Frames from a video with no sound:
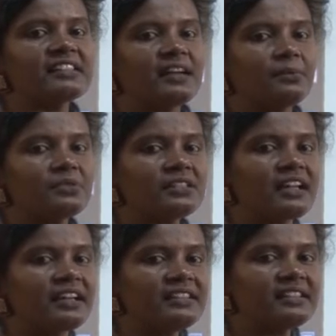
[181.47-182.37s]
dump
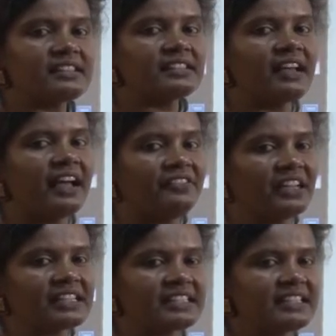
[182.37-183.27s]
sites have
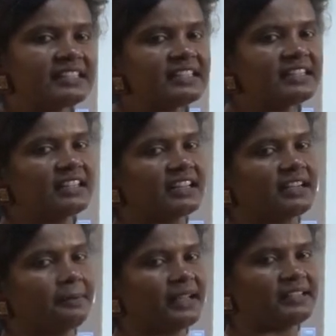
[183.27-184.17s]
extended their
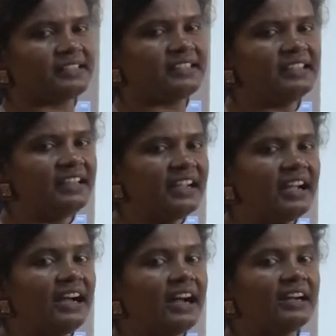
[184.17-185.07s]
capacity
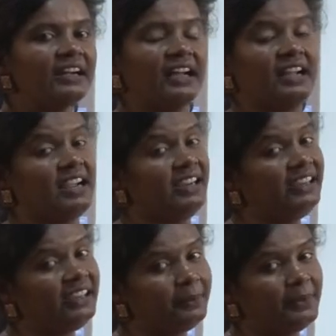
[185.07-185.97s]
and
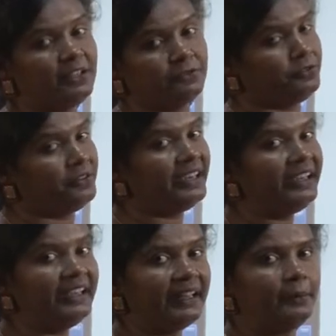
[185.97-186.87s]
height limit of
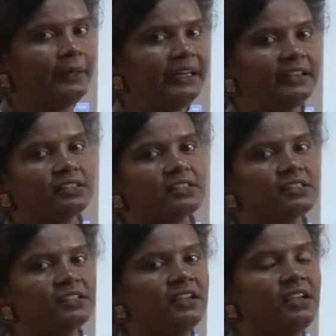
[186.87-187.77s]
20
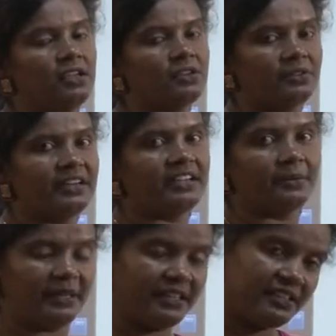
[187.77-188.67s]
meters. 20
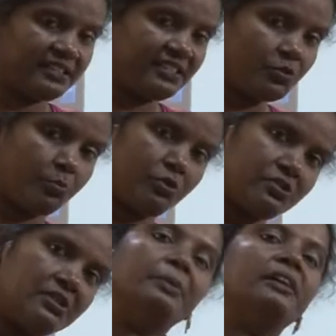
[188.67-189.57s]
meters is
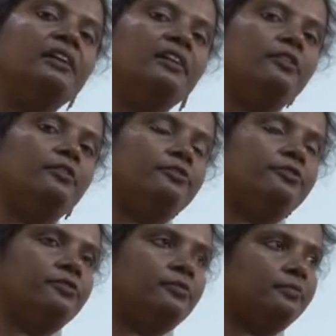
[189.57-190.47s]
approximately of